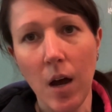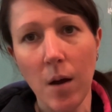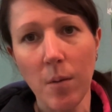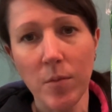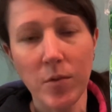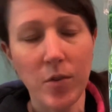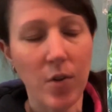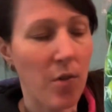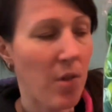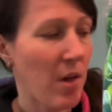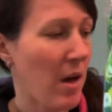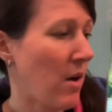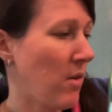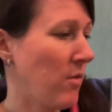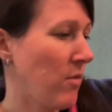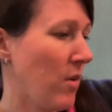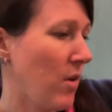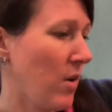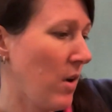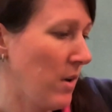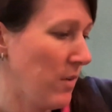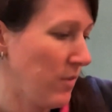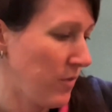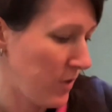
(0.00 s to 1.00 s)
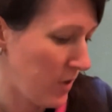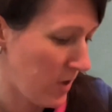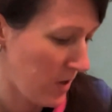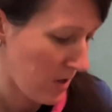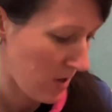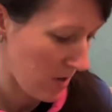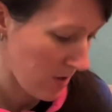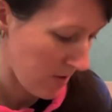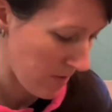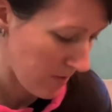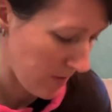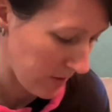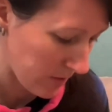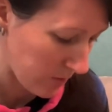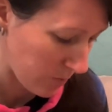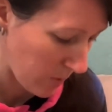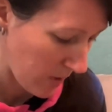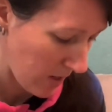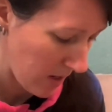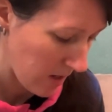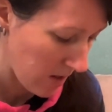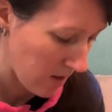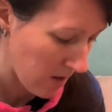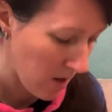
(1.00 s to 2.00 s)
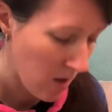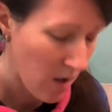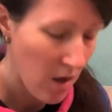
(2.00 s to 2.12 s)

So that arrived this week.